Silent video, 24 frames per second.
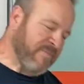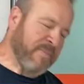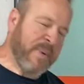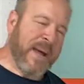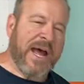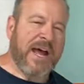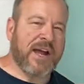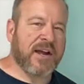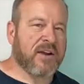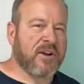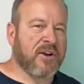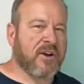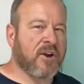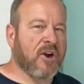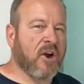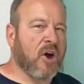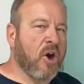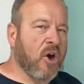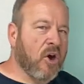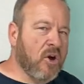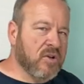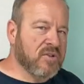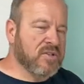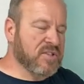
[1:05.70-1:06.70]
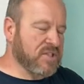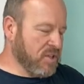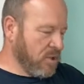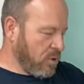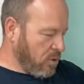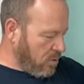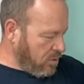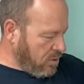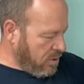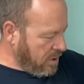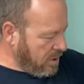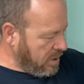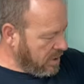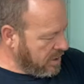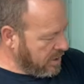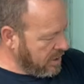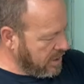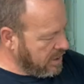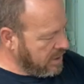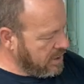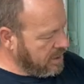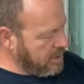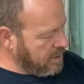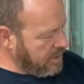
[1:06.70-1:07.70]
backer also
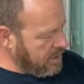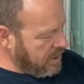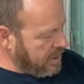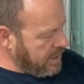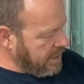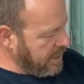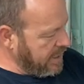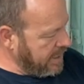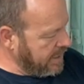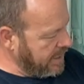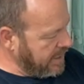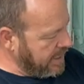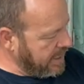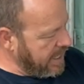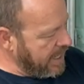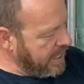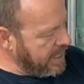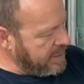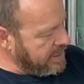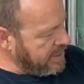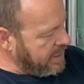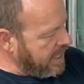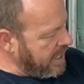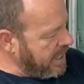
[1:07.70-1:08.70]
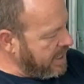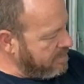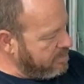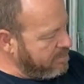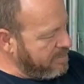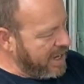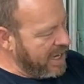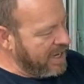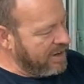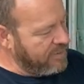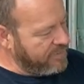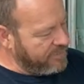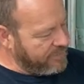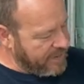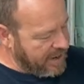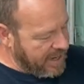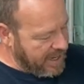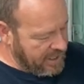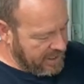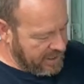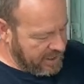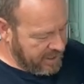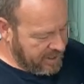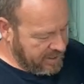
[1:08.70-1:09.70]
can get metal
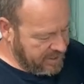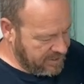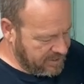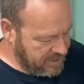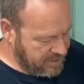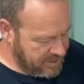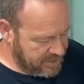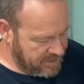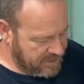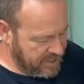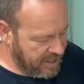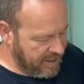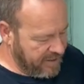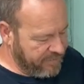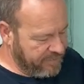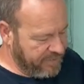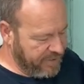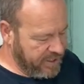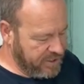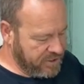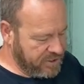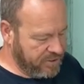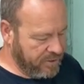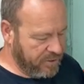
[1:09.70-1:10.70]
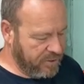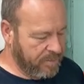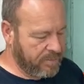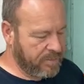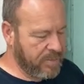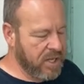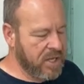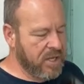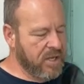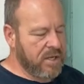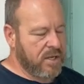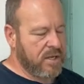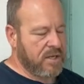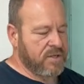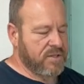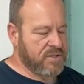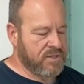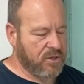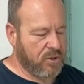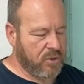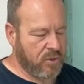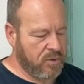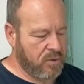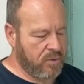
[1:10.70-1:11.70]
filings and stuff into them.
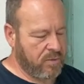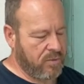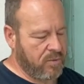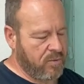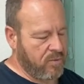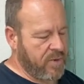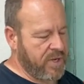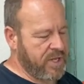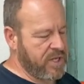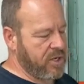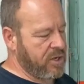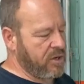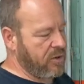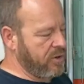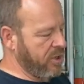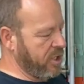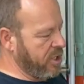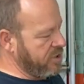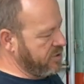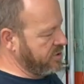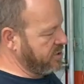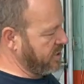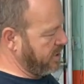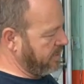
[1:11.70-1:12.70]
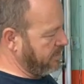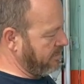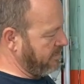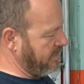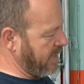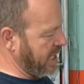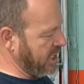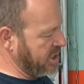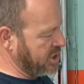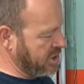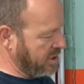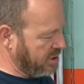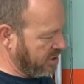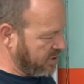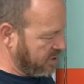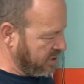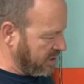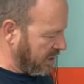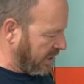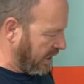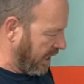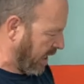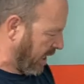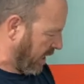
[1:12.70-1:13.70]
So when you go to use it, make sure it's
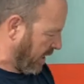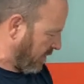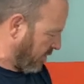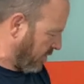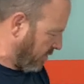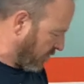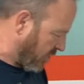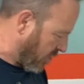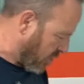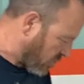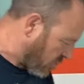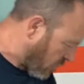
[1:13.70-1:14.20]
clean. There's a